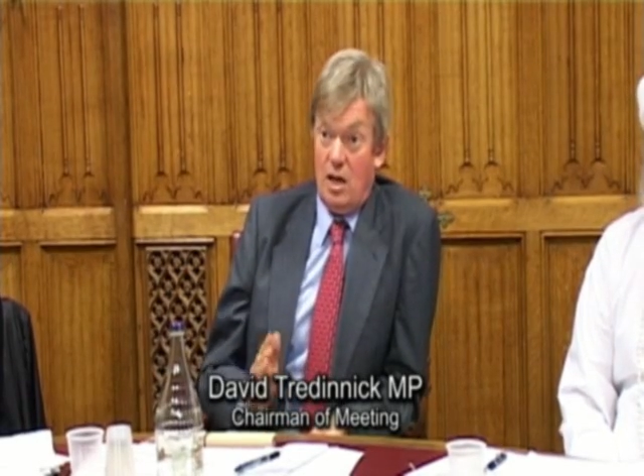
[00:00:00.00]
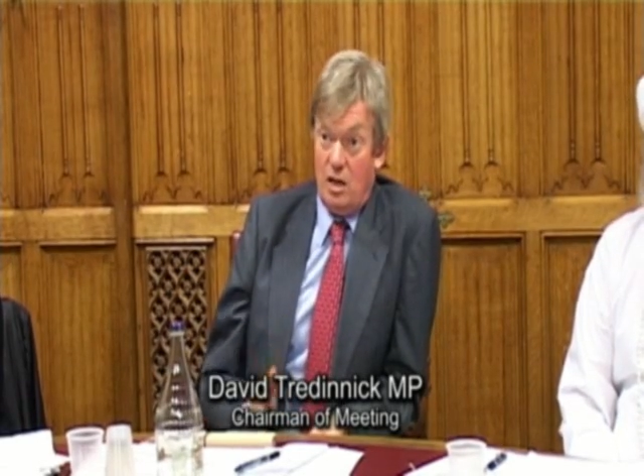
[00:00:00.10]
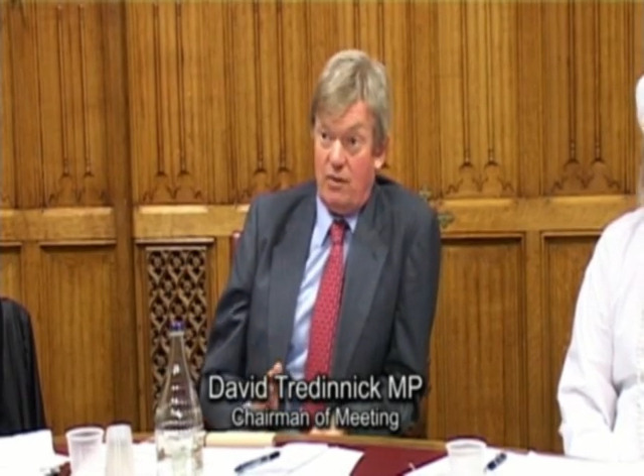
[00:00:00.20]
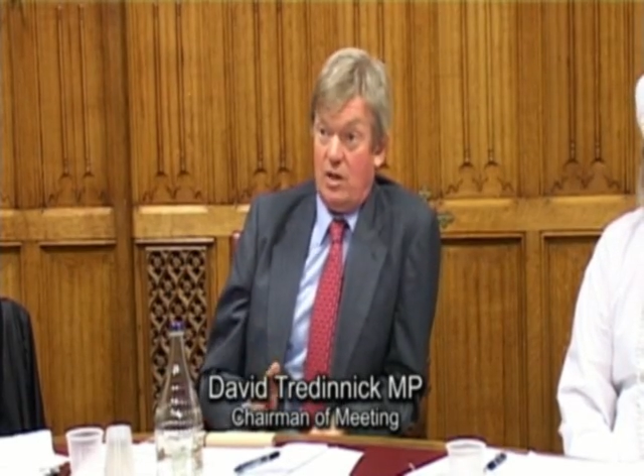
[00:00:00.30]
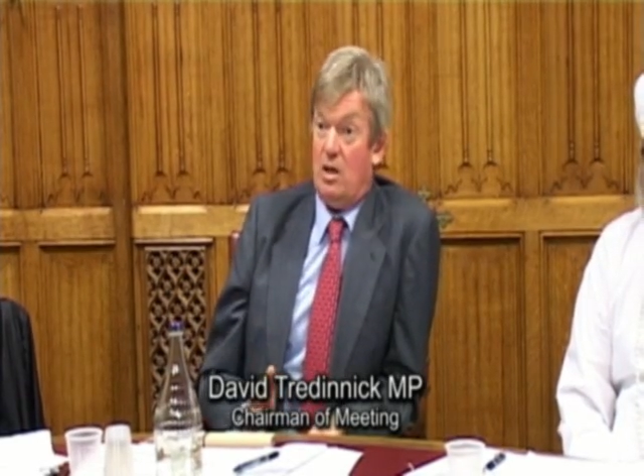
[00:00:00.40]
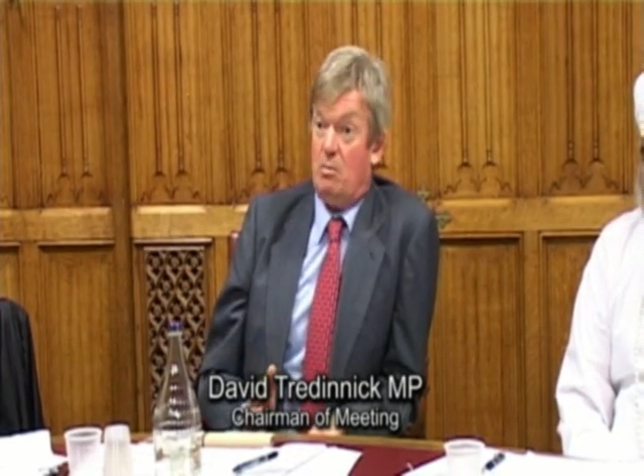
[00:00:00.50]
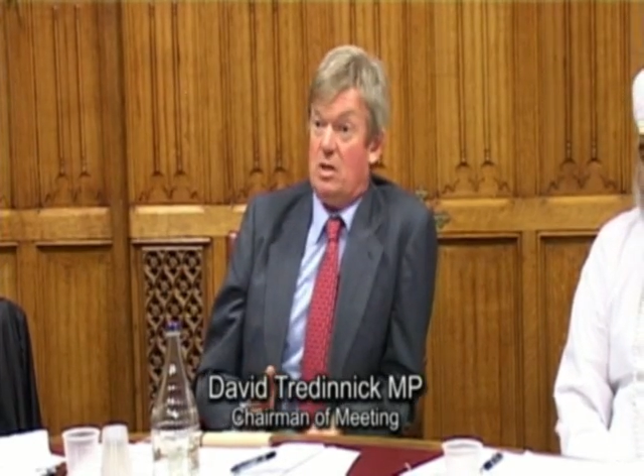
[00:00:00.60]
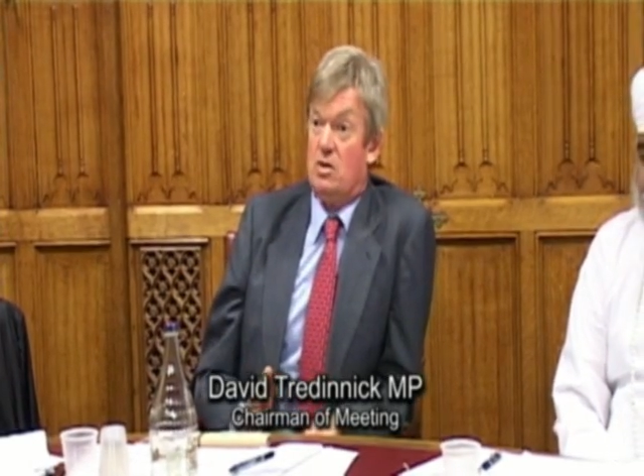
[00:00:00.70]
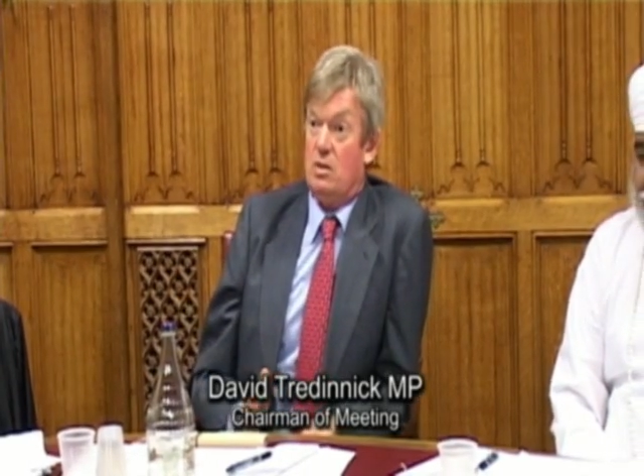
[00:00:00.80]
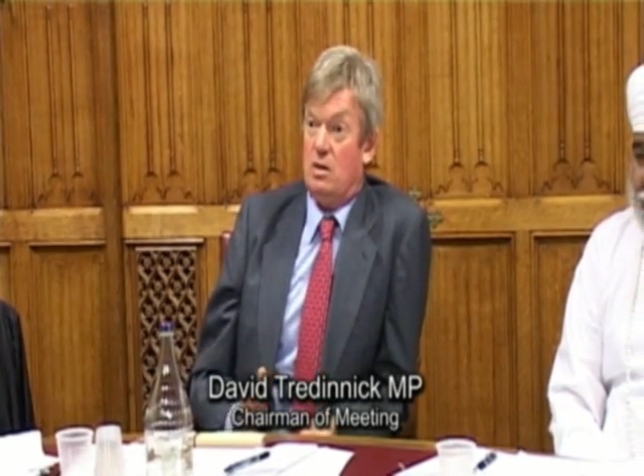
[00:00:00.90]
Ayurvedic
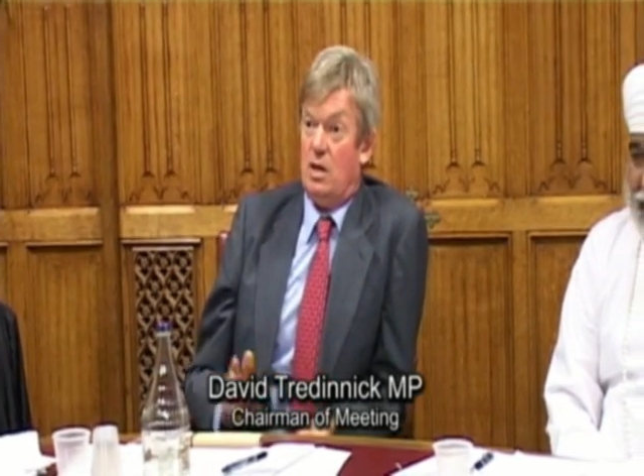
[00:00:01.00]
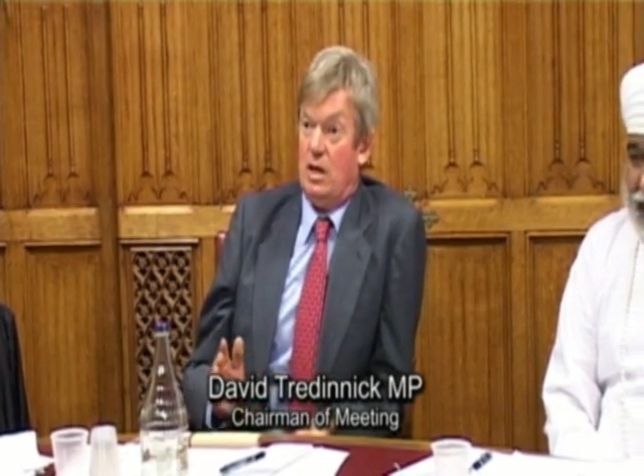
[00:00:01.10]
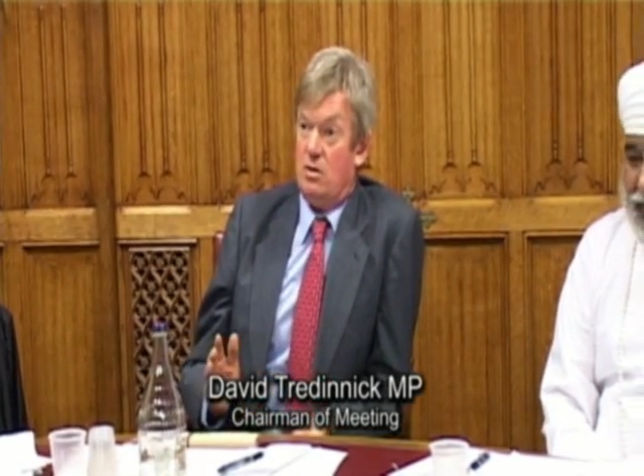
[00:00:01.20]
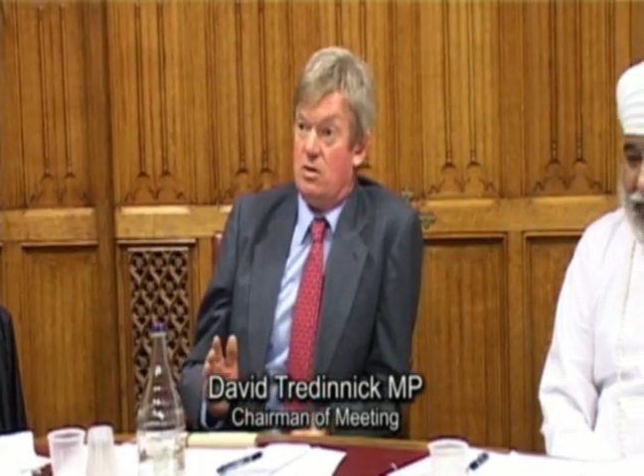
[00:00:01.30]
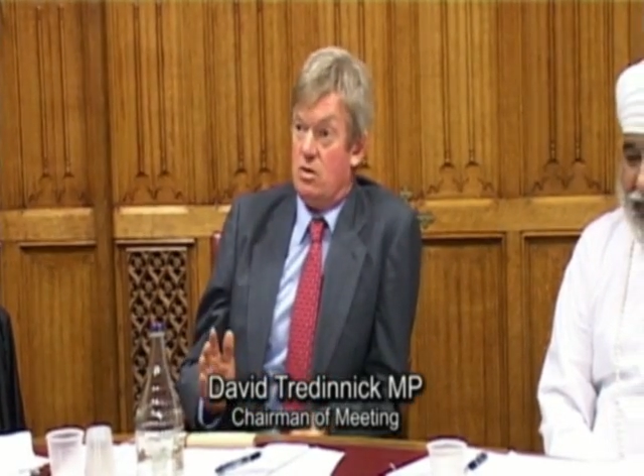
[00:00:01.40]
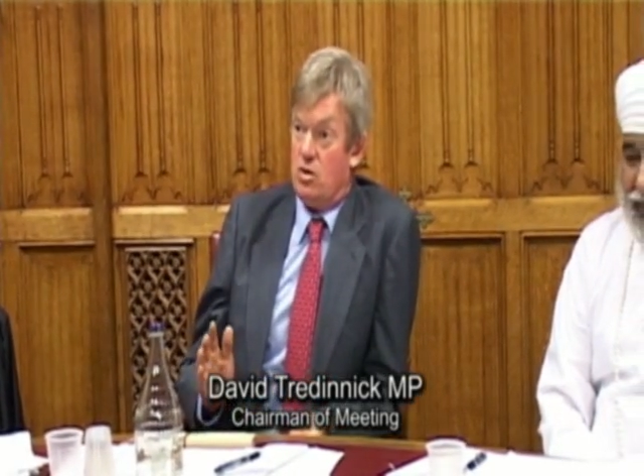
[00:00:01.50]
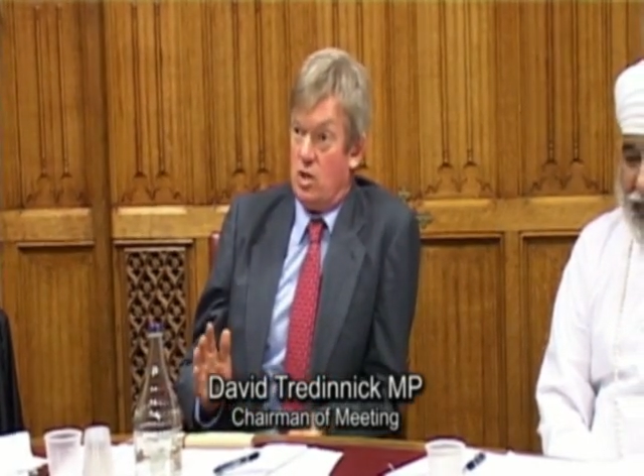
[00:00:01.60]
medicine and